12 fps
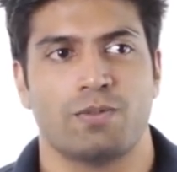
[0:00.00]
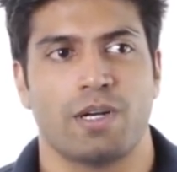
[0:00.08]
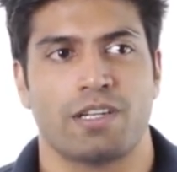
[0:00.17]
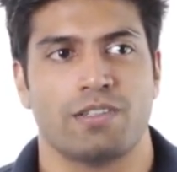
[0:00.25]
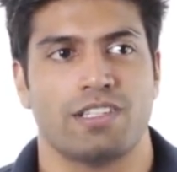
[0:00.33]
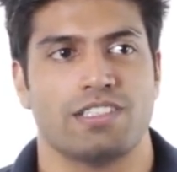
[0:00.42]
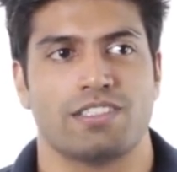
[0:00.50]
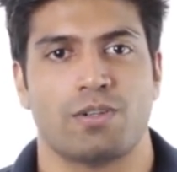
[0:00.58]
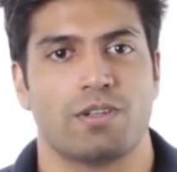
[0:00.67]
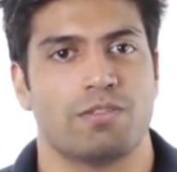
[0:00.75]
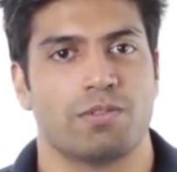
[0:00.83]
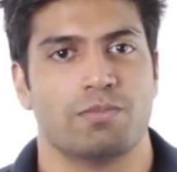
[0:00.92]
why don't I just
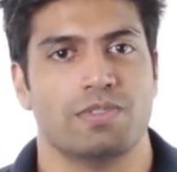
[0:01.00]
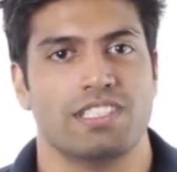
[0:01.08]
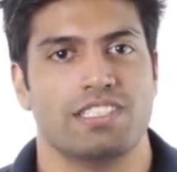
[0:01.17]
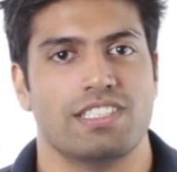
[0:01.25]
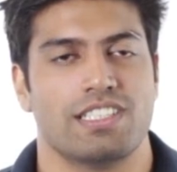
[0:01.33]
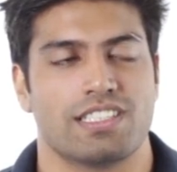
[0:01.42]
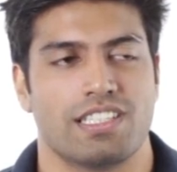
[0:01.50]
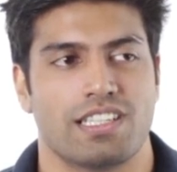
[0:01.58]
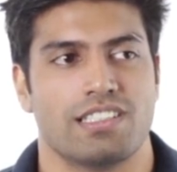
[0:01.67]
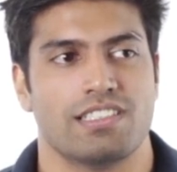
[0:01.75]
order from DCS Connect,